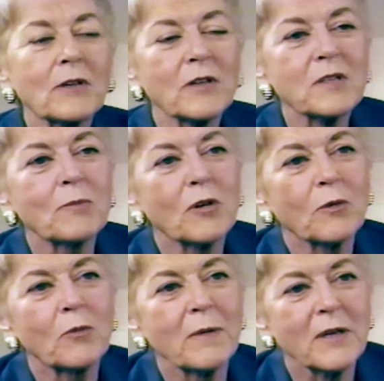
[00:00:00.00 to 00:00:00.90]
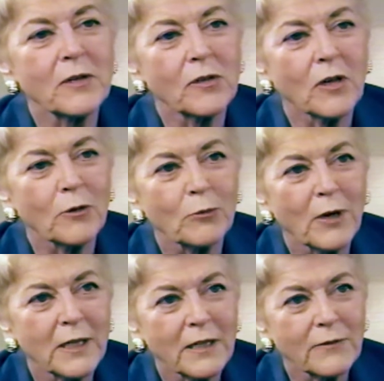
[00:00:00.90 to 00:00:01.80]
it because more women are
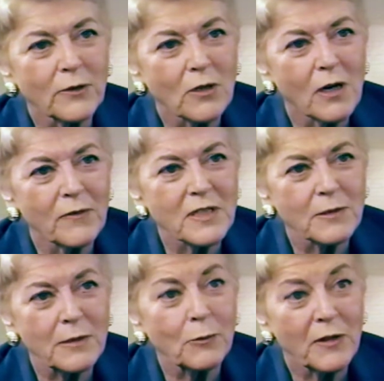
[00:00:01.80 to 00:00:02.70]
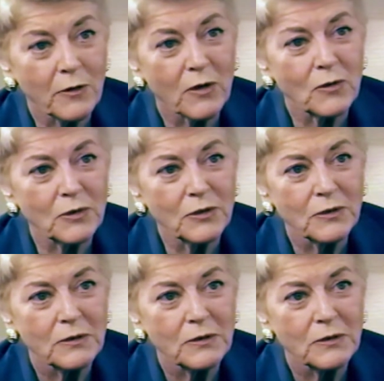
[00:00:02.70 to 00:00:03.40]
running for office when they're older?